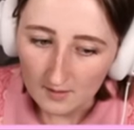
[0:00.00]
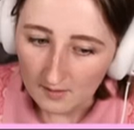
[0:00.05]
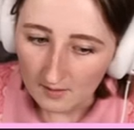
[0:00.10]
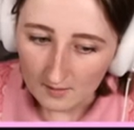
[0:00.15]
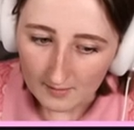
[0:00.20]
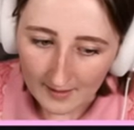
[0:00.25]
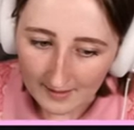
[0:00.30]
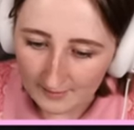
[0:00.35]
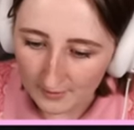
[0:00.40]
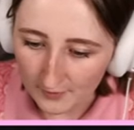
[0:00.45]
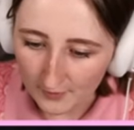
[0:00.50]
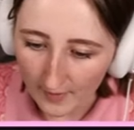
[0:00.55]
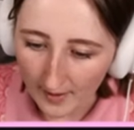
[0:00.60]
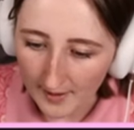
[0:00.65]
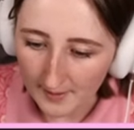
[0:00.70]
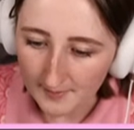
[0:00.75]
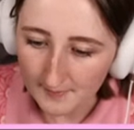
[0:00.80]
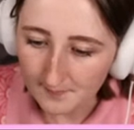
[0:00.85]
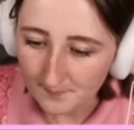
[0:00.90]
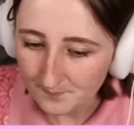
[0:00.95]
that's
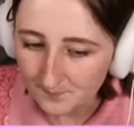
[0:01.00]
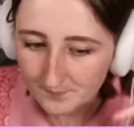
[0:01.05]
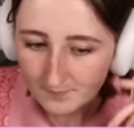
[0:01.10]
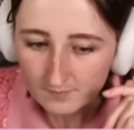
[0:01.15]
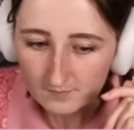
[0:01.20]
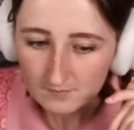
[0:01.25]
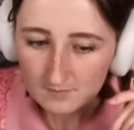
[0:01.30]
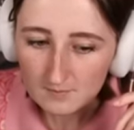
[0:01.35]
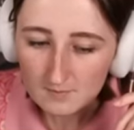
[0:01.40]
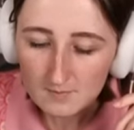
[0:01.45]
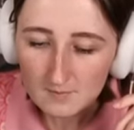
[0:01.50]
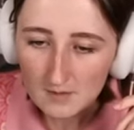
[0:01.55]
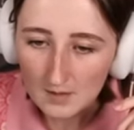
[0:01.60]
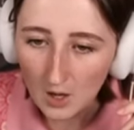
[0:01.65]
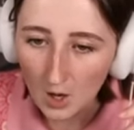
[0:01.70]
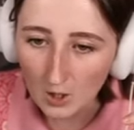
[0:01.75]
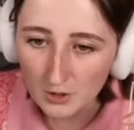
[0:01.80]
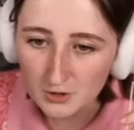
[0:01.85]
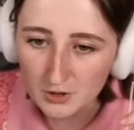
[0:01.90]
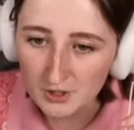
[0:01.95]
fine.
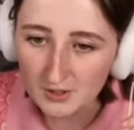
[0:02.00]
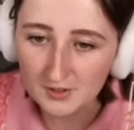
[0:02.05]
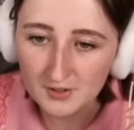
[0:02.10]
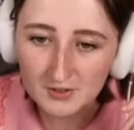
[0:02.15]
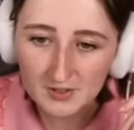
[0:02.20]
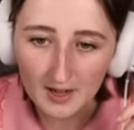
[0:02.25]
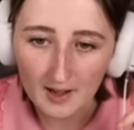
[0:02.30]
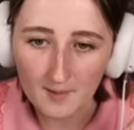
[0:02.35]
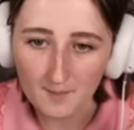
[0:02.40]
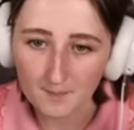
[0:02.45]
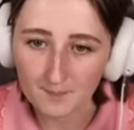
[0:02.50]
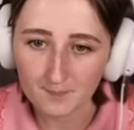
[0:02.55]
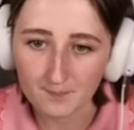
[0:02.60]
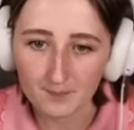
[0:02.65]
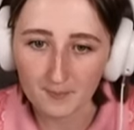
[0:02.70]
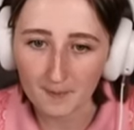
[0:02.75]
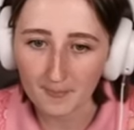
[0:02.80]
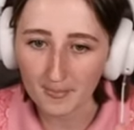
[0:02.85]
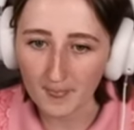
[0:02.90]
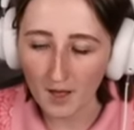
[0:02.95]
I'll just, um,
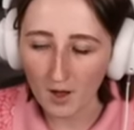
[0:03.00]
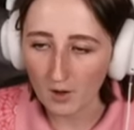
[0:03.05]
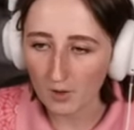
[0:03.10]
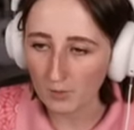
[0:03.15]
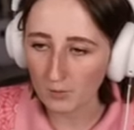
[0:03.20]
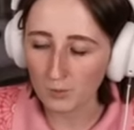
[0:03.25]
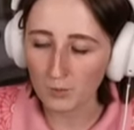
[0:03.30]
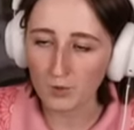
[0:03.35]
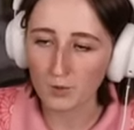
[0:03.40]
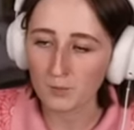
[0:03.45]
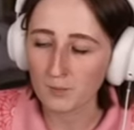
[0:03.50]
I'll, we'll